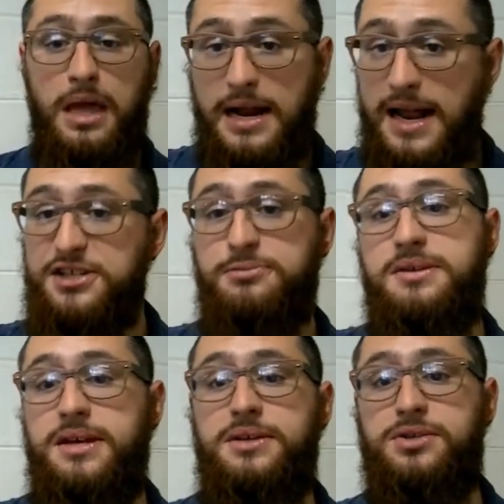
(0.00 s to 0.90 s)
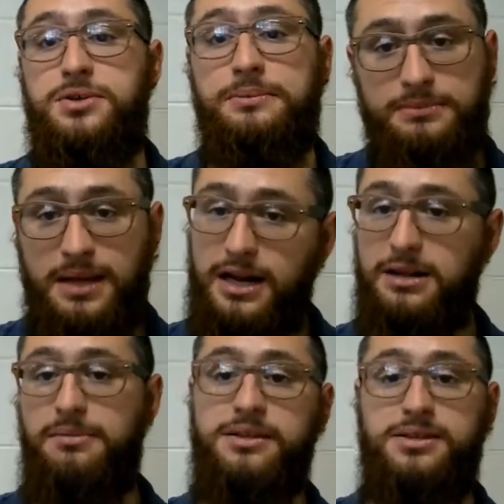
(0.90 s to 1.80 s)
And answer me this, in a
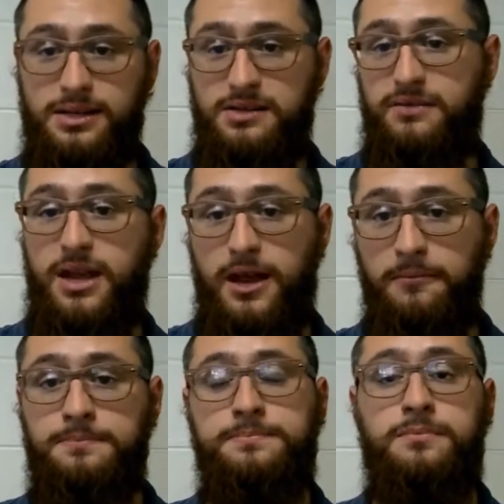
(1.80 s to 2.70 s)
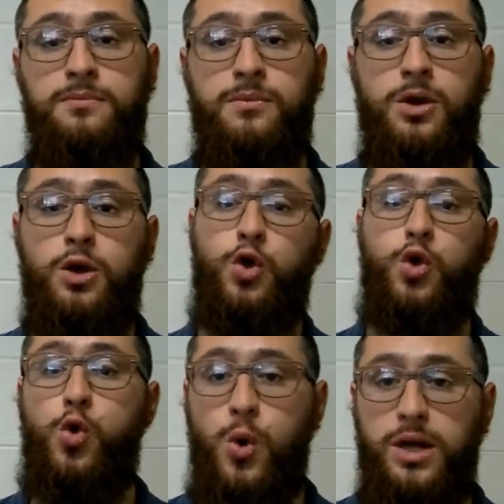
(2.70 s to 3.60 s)
complete sentence if you can.
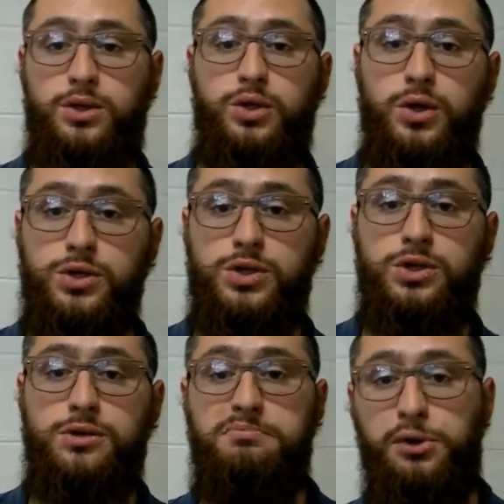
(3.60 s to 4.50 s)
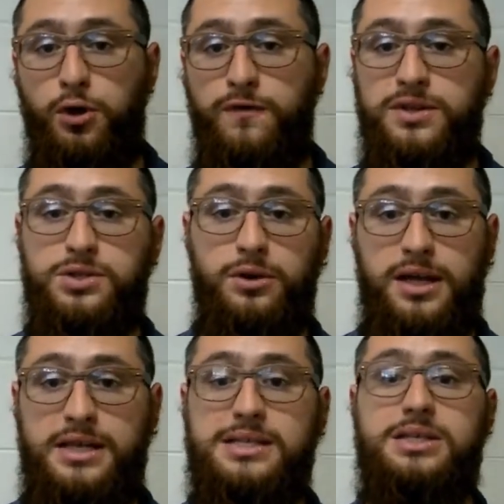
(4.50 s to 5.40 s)
¿Cuántos
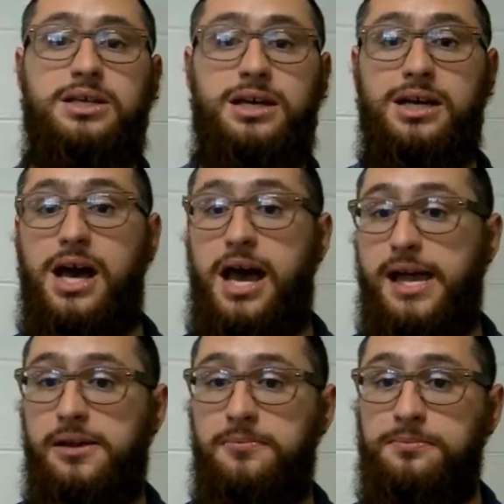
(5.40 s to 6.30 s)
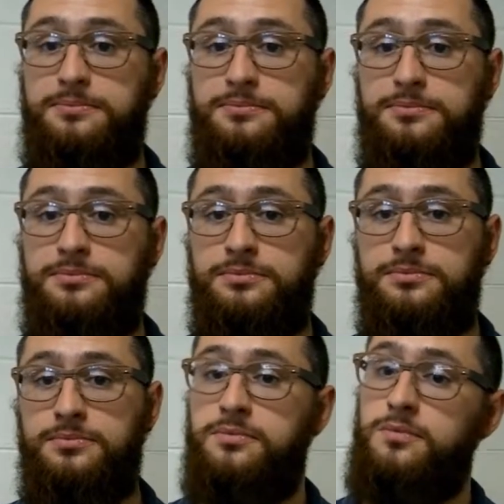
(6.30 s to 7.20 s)
profesores hay?
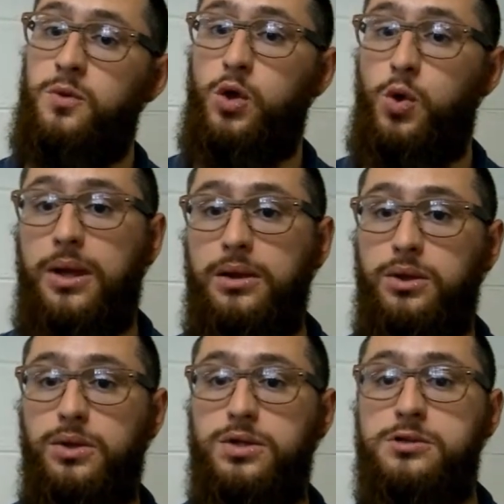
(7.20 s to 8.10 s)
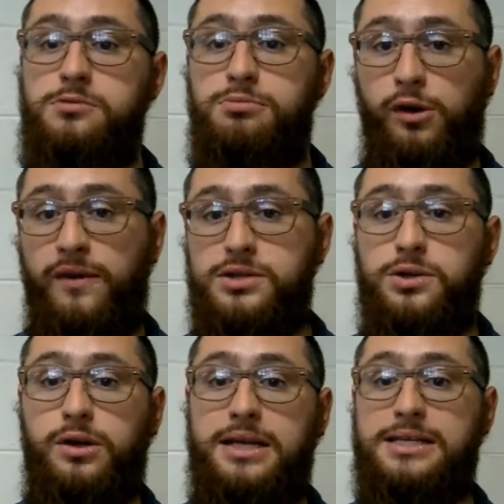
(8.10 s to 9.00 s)
¿Cuántos
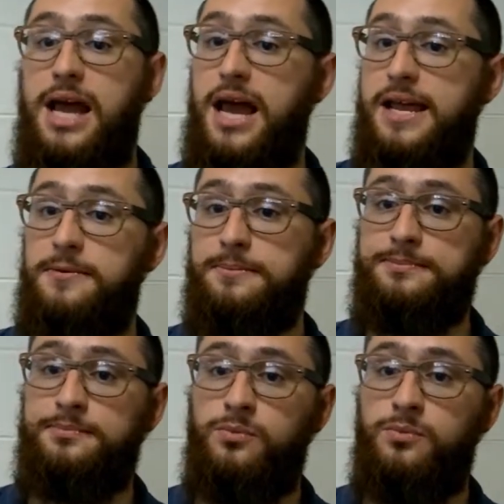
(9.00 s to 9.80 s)
profesores hay?